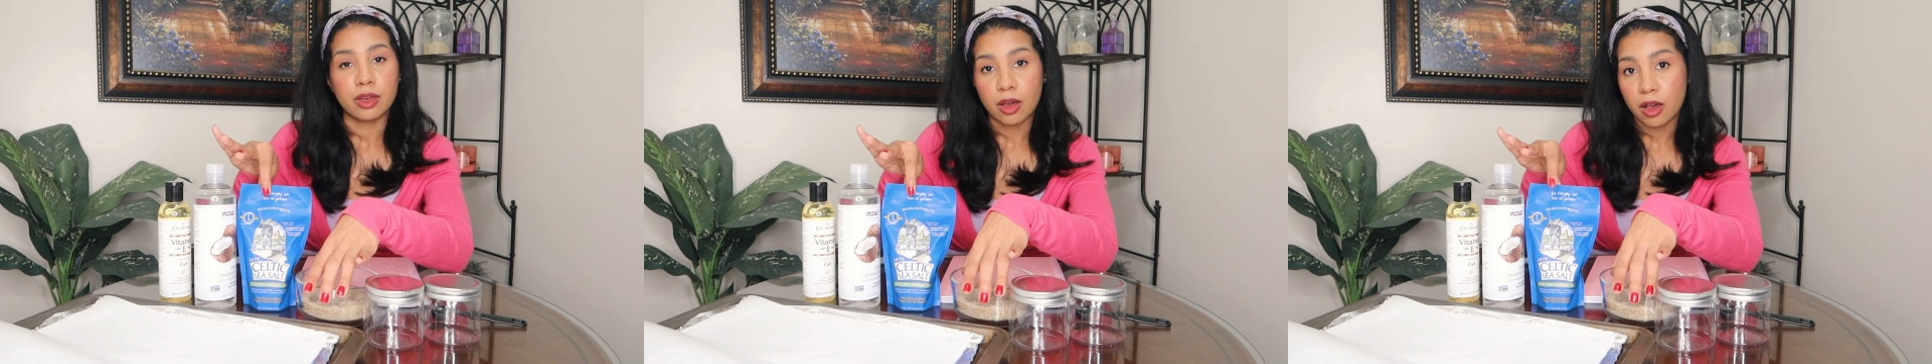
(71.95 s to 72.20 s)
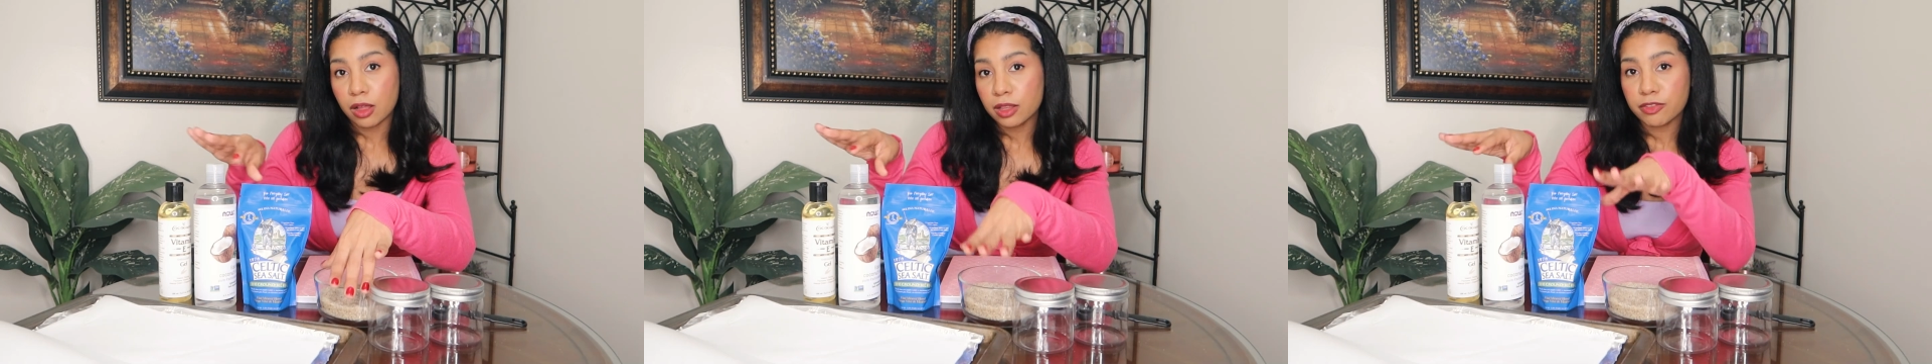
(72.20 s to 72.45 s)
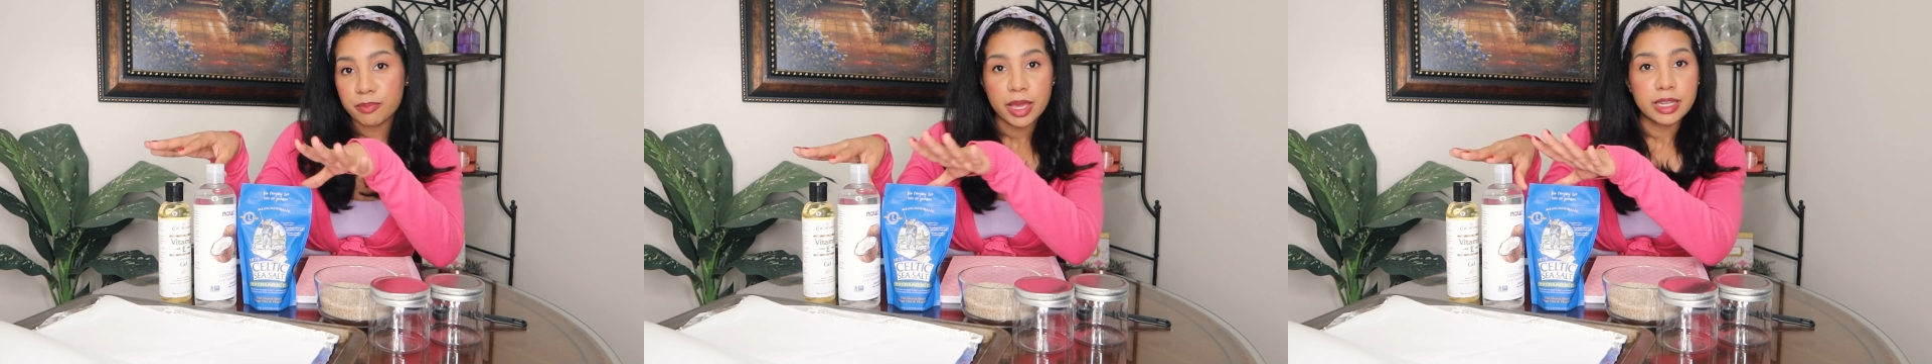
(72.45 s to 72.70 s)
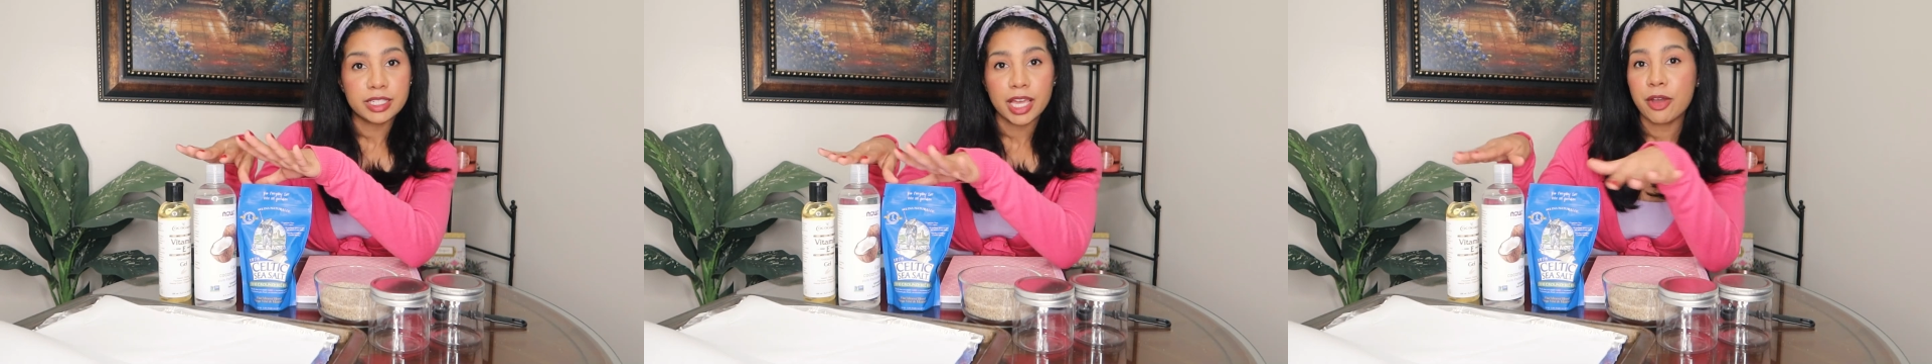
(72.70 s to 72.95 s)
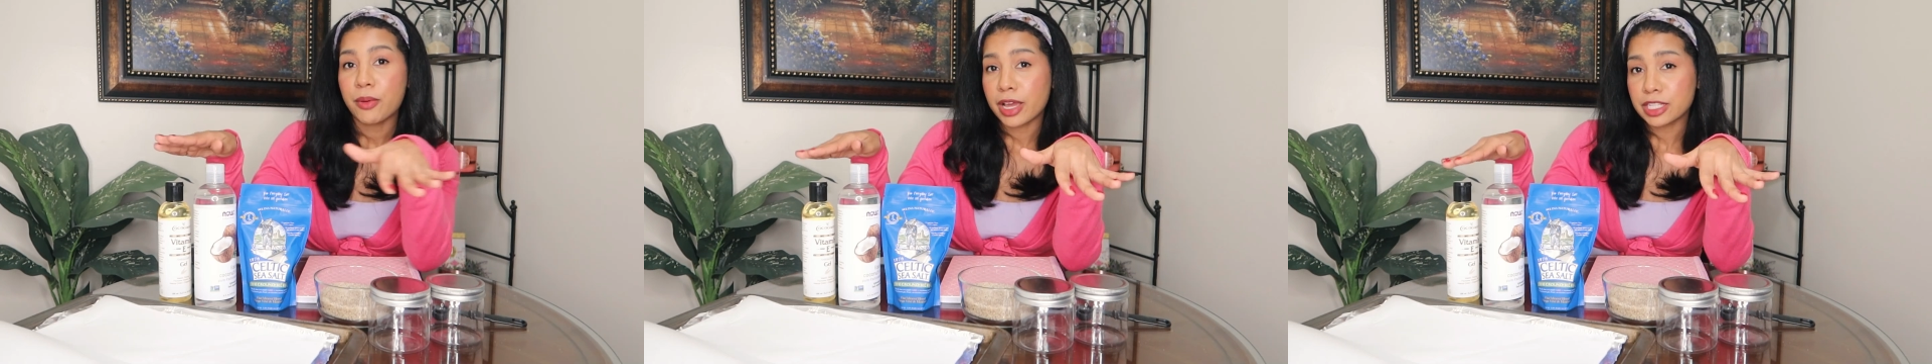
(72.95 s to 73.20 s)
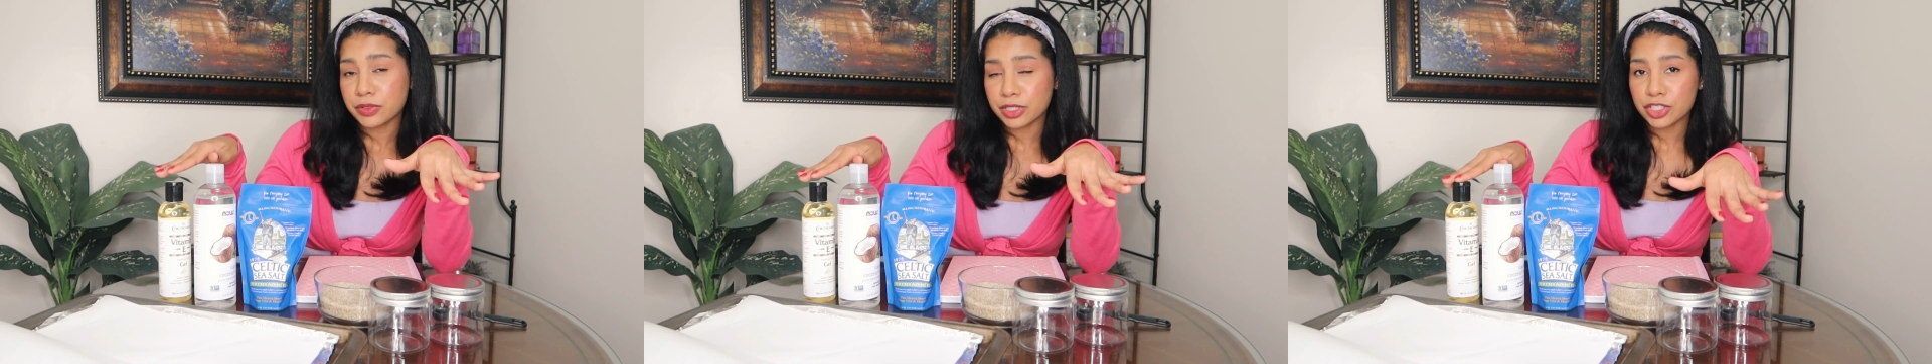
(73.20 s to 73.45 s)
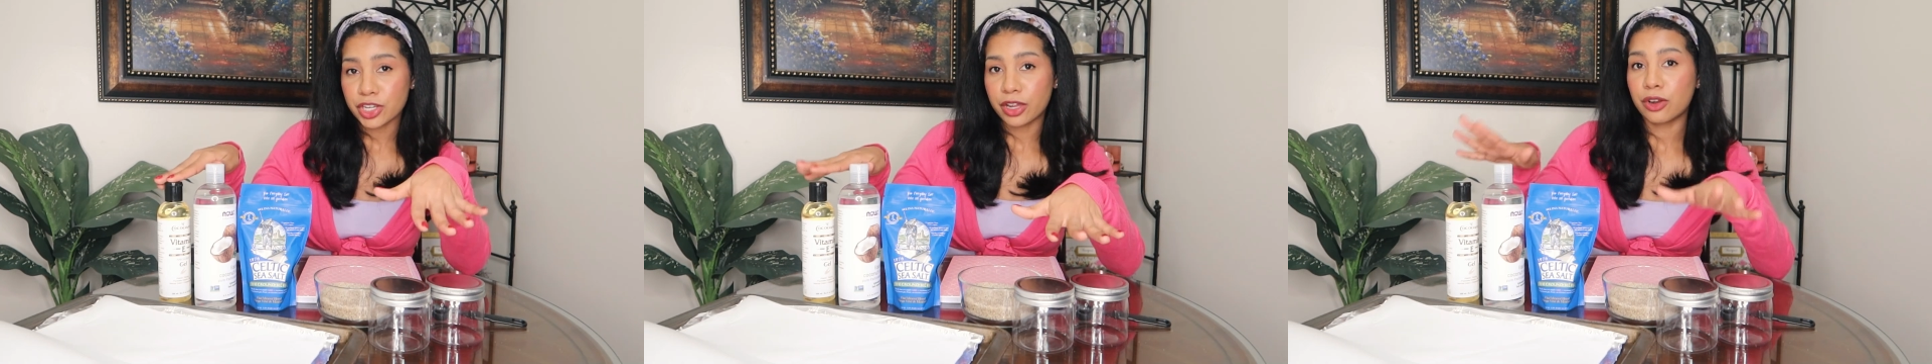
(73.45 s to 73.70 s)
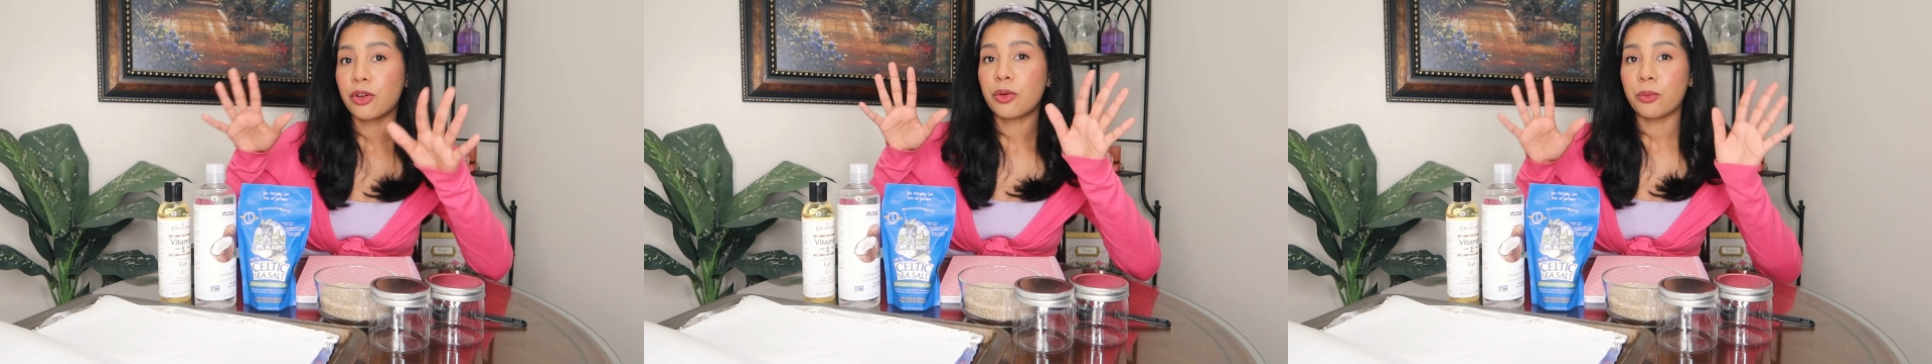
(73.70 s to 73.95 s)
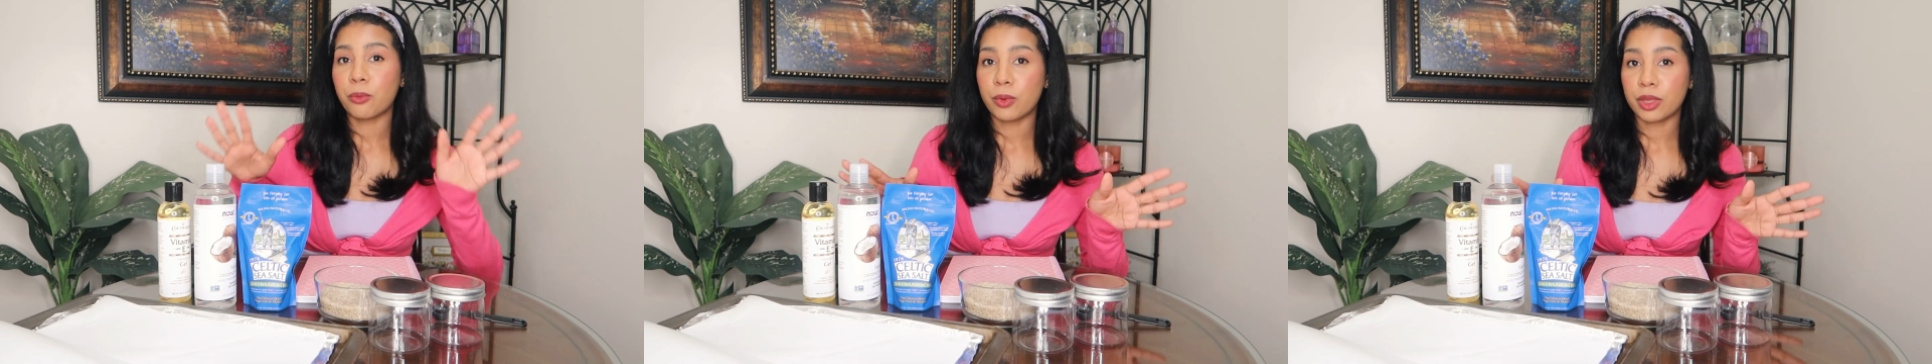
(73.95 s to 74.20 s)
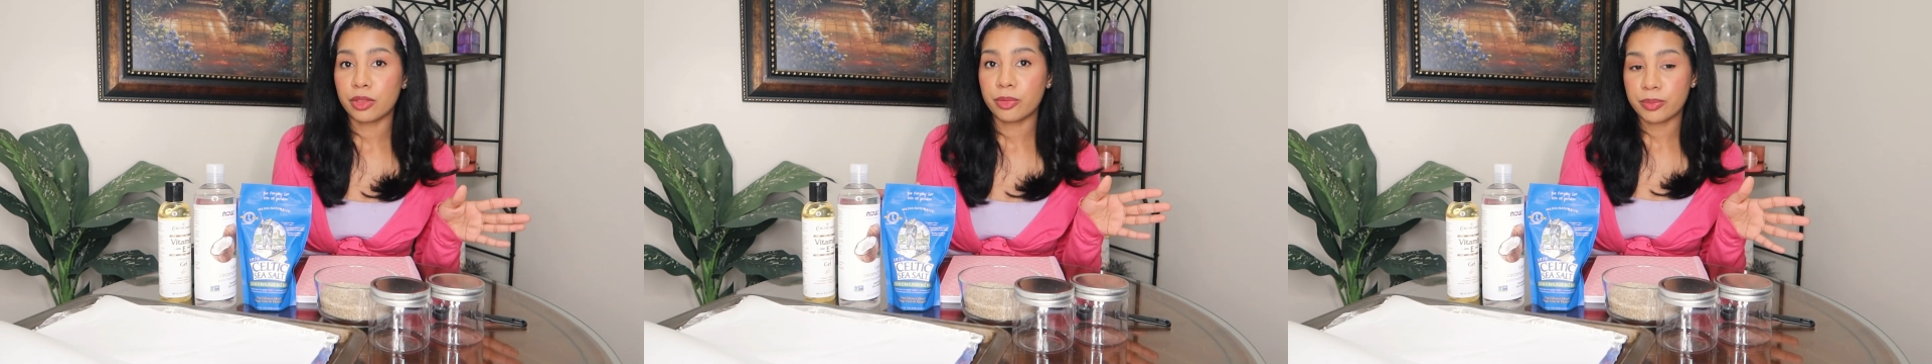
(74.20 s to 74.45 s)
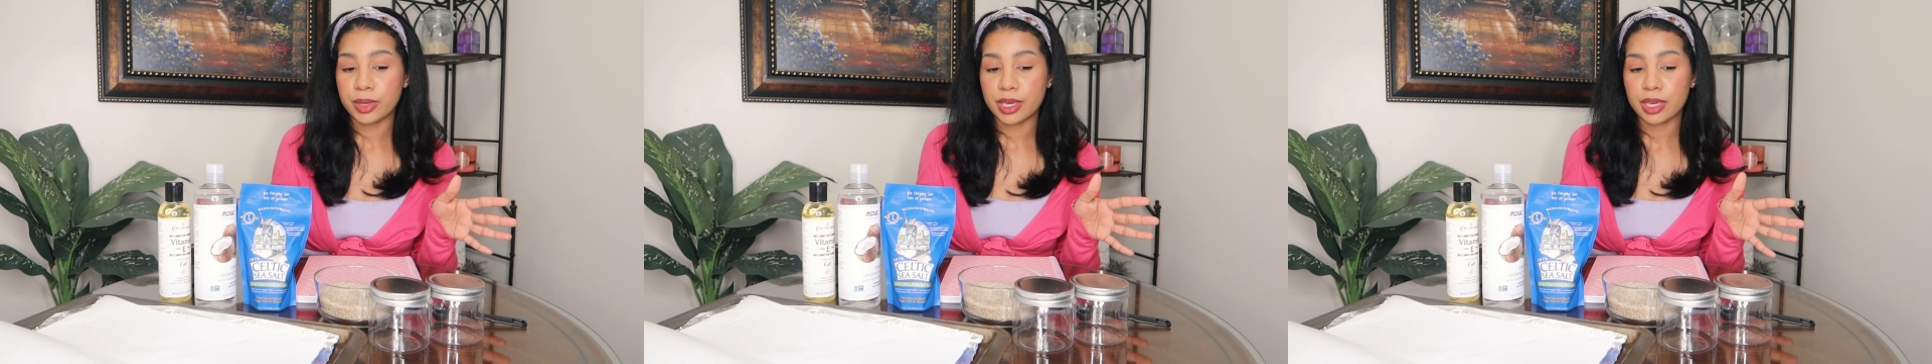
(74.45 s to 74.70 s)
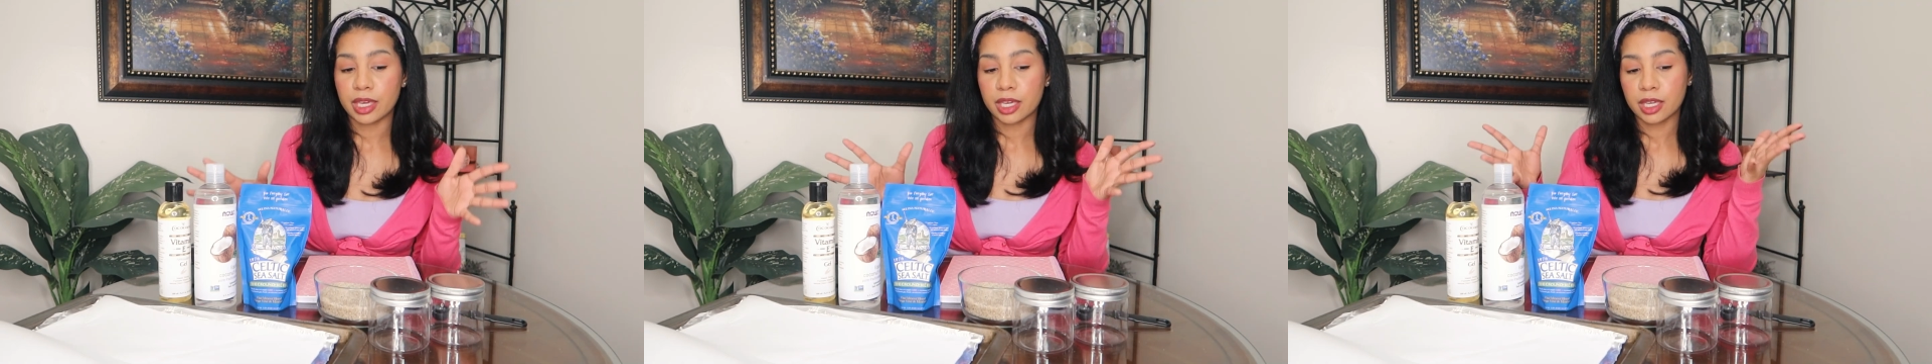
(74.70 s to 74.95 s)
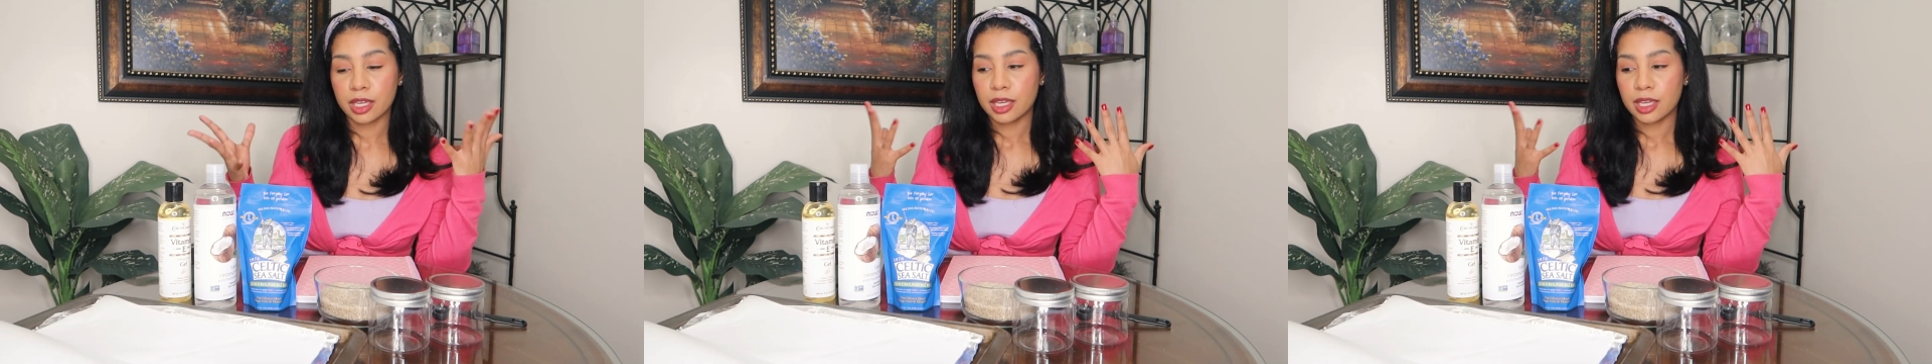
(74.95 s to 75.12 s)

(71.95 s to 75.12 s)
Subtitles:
All of my DIYs for this channel will be